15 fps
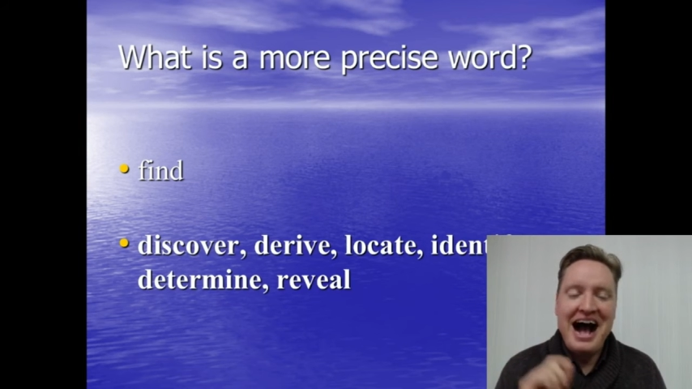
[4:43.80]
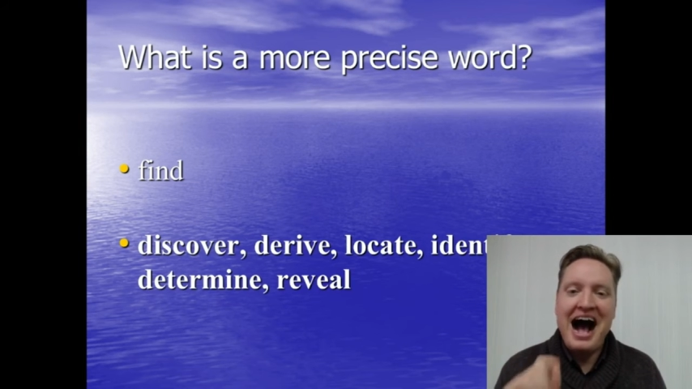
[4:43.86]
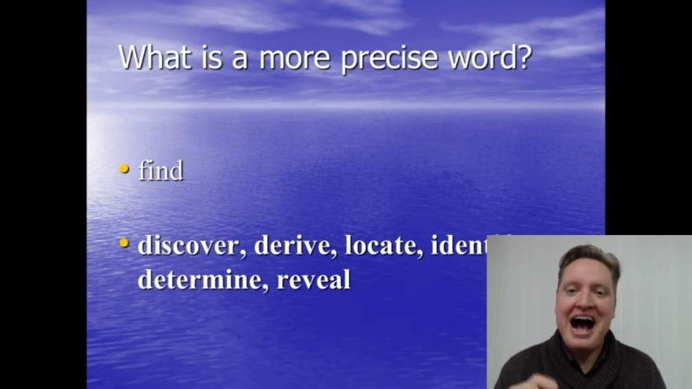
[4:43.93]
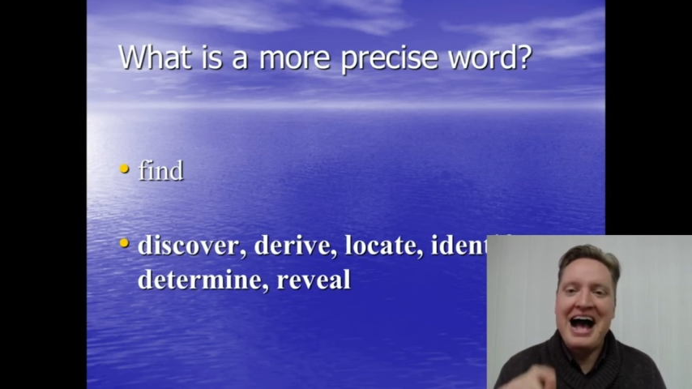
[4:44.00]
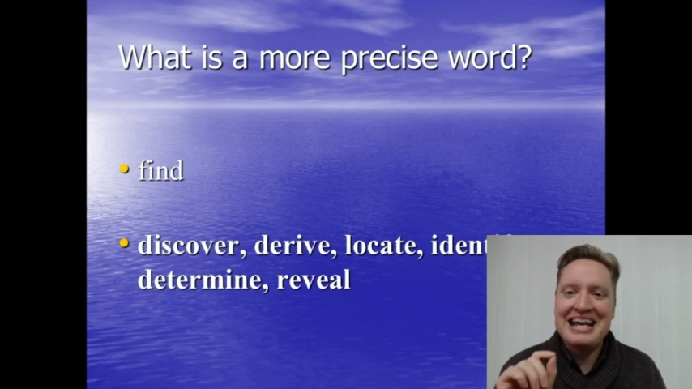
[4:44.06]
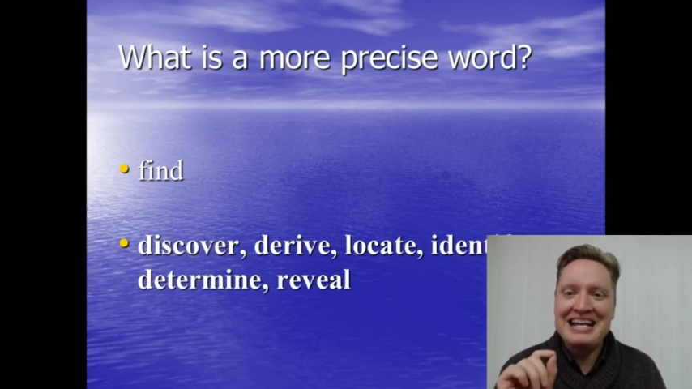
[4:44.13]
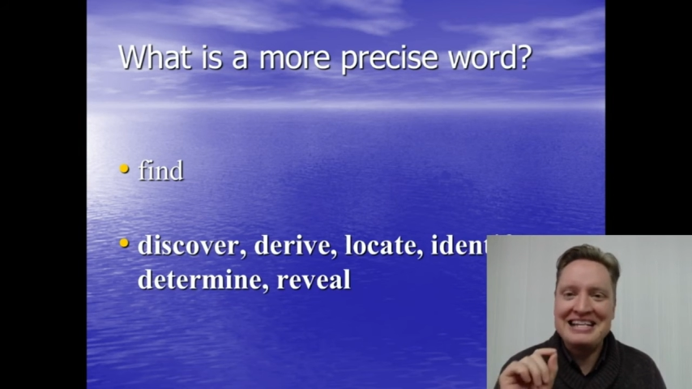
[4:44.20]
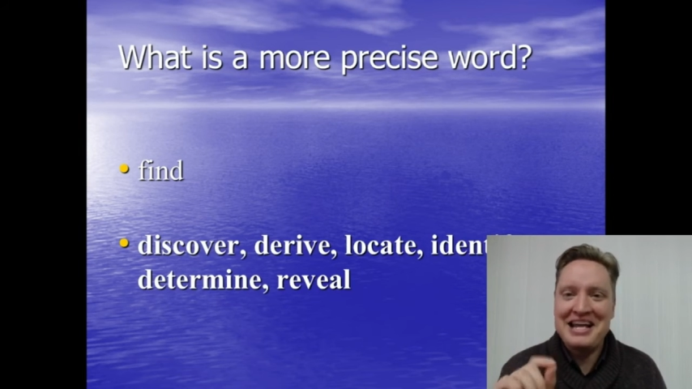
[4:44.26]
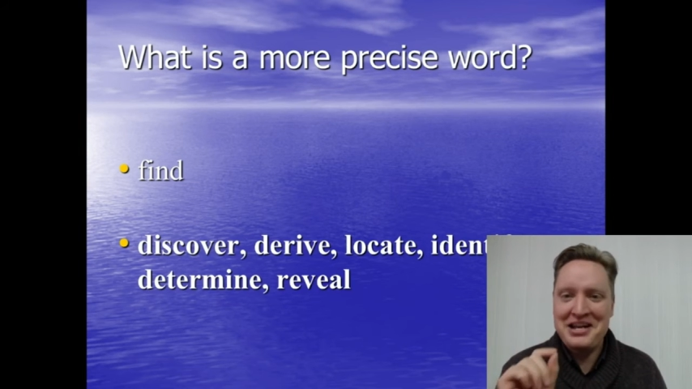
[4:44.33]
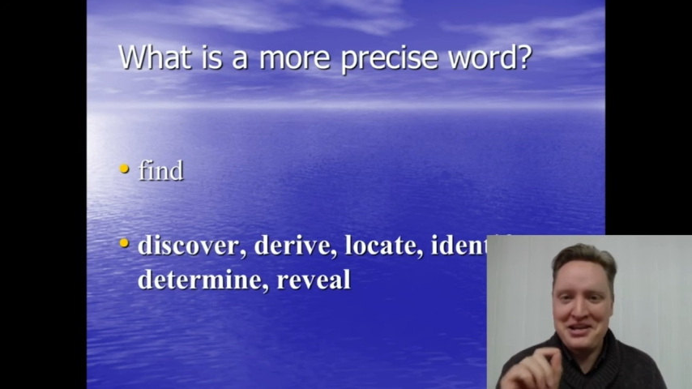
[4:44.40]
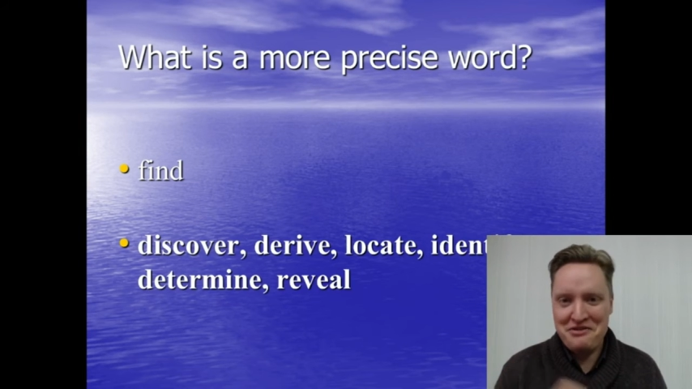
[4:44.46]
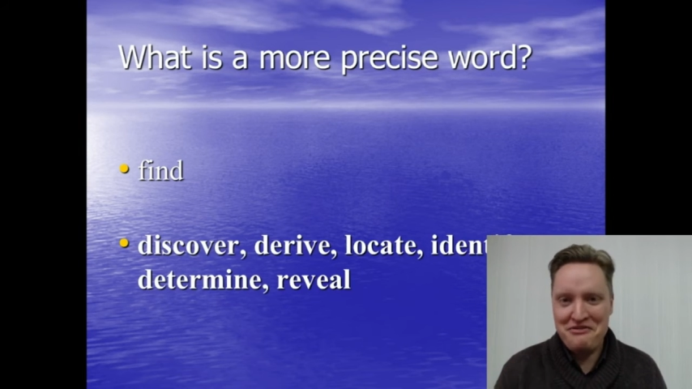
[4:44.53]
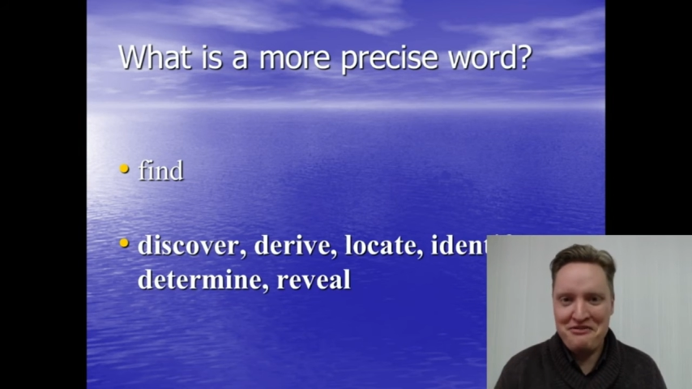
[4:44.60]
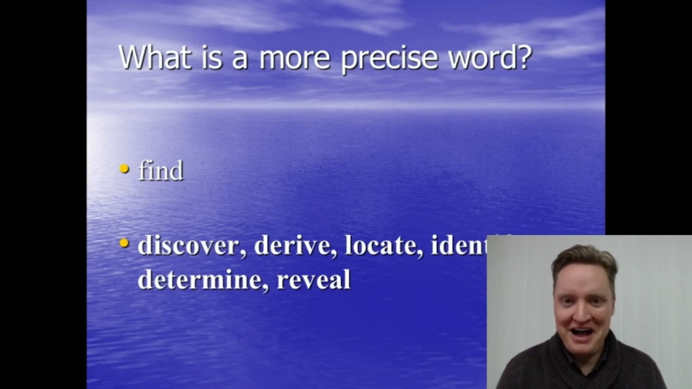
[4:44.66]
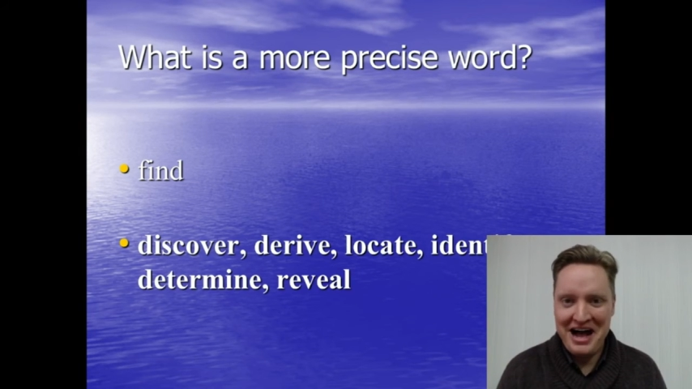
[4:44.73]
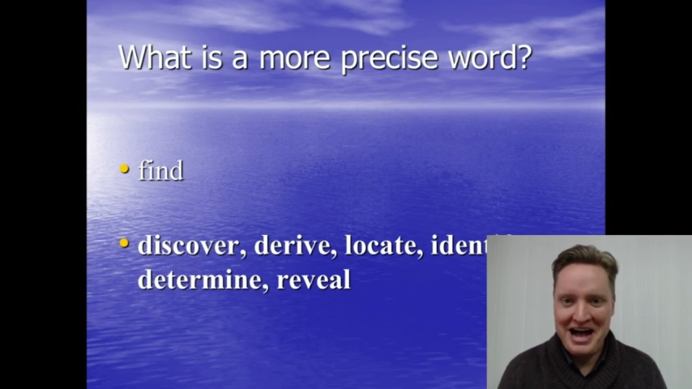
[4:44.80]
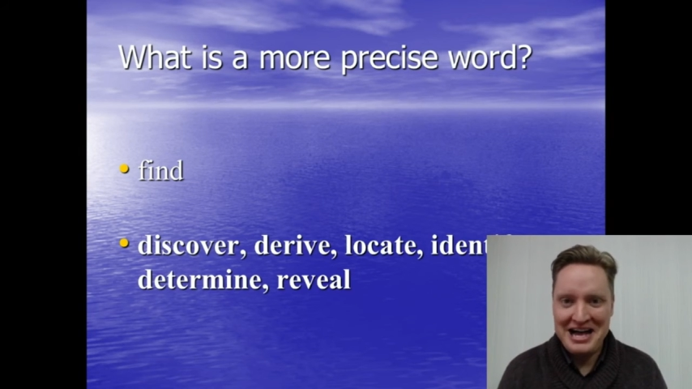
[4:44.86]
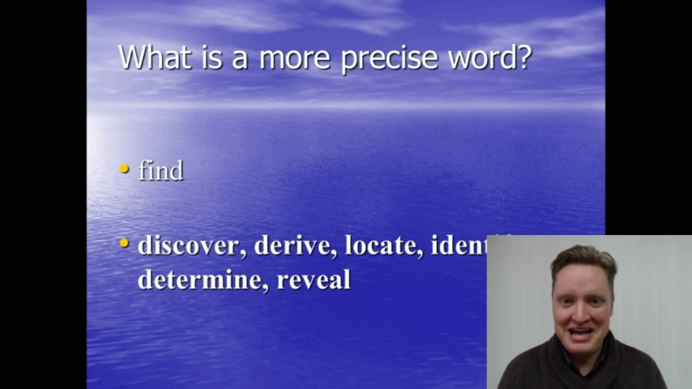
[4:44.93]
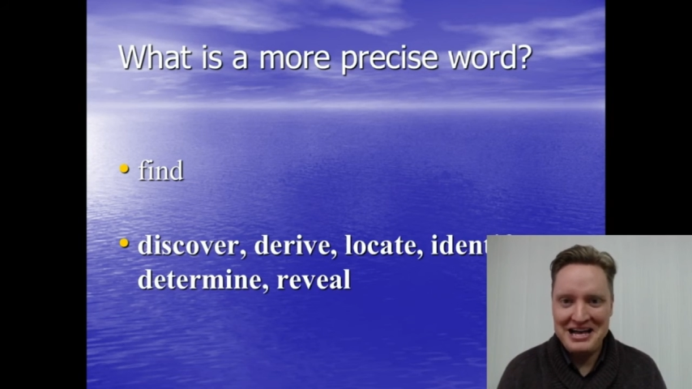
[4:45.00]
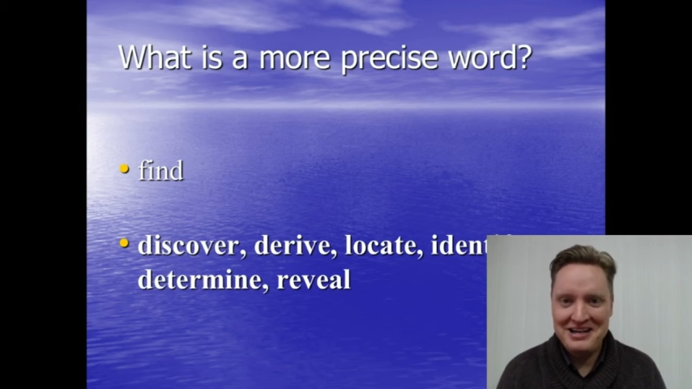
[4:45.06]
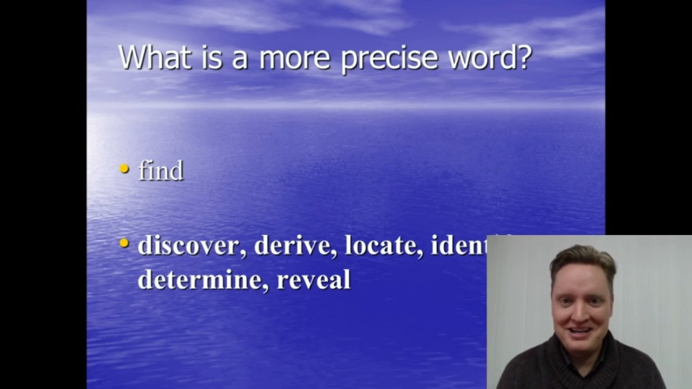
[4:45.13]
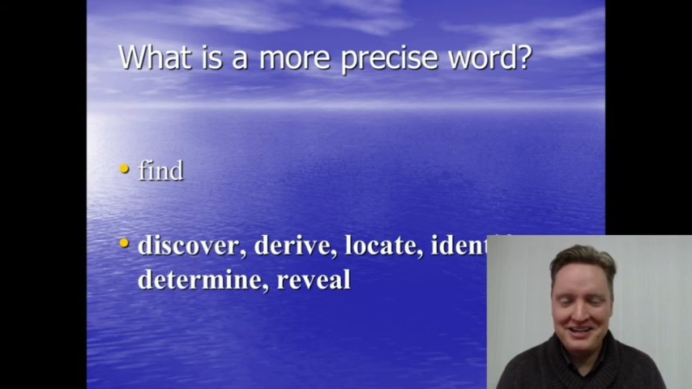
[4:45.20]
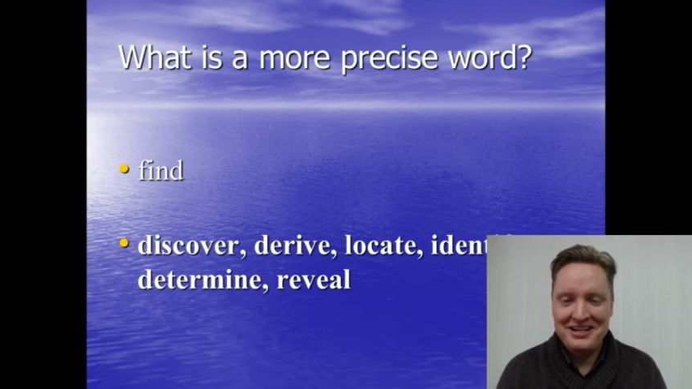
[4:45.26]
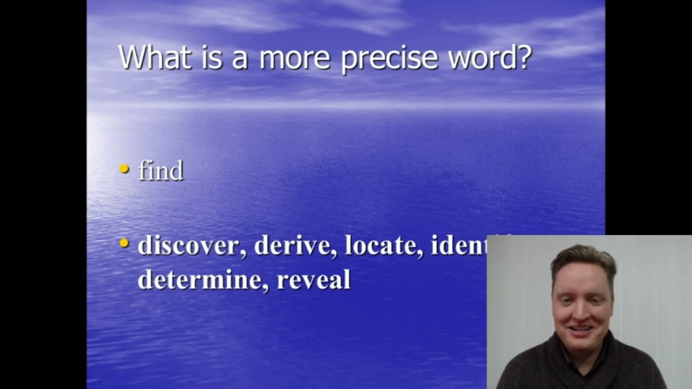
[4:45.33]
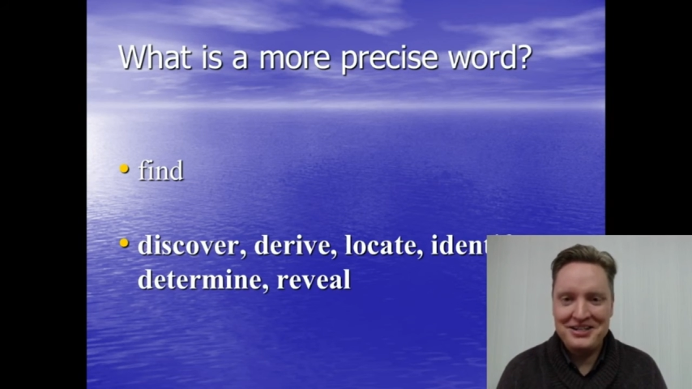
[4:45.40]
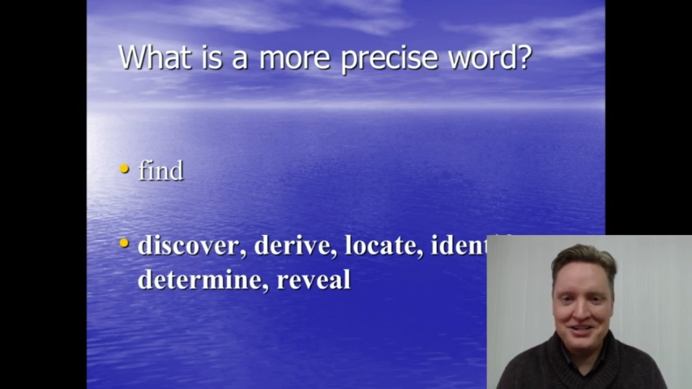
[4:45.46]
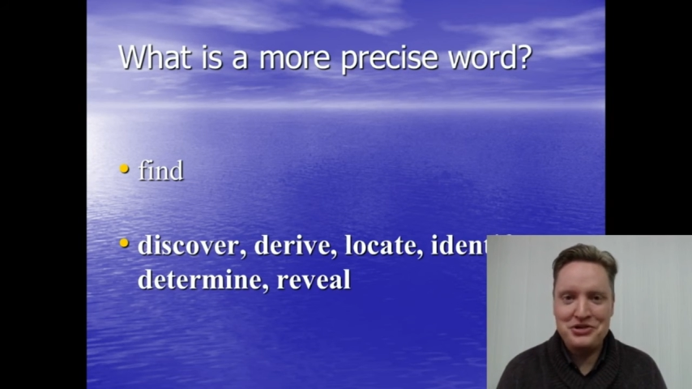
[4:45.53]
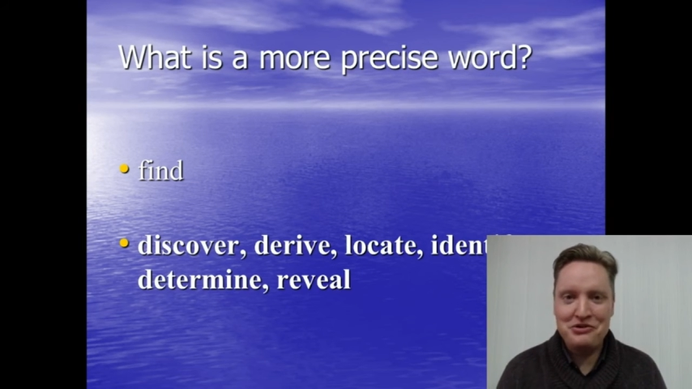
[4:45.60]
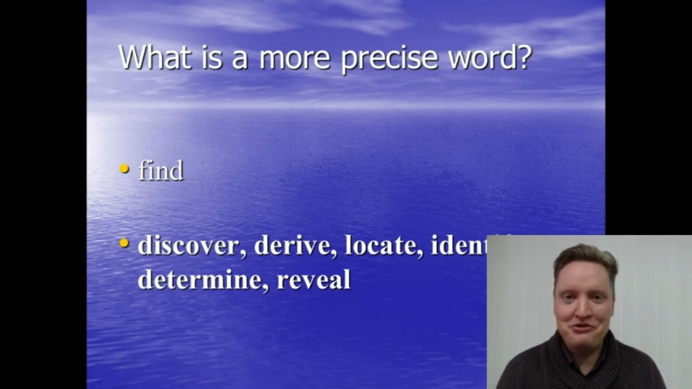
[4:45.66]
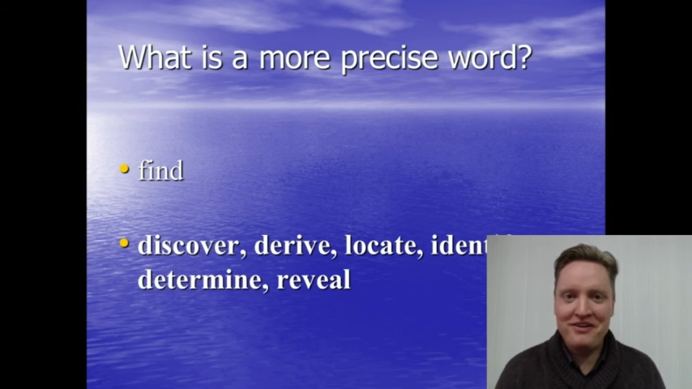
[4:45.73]
Identify.
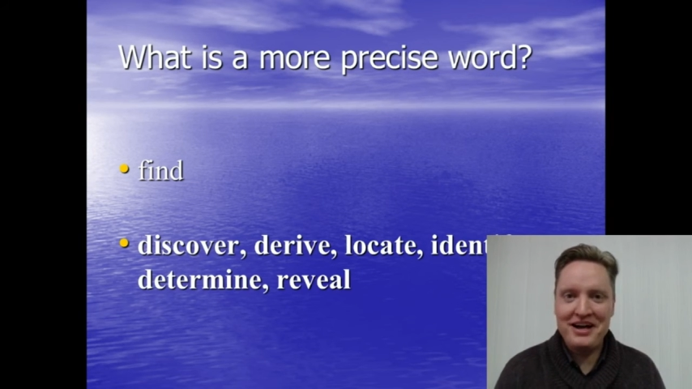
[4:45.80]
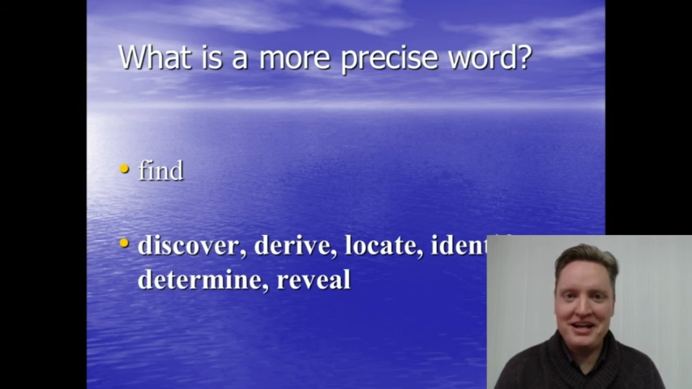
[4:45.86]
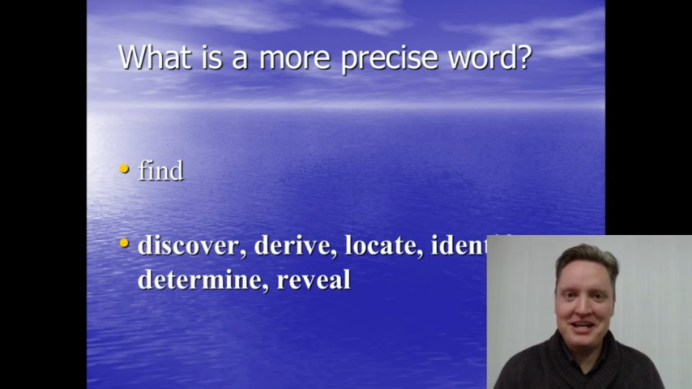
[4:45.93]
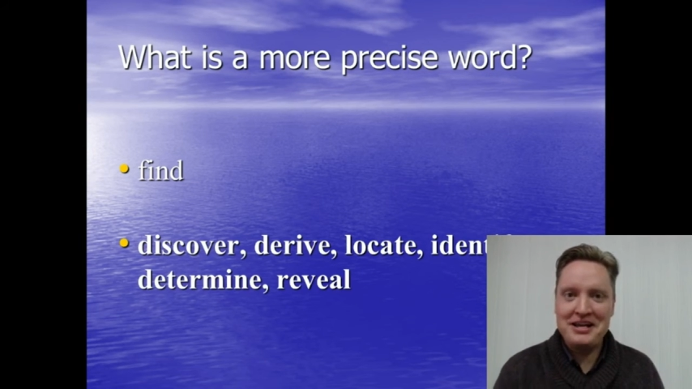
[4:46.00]
Did you find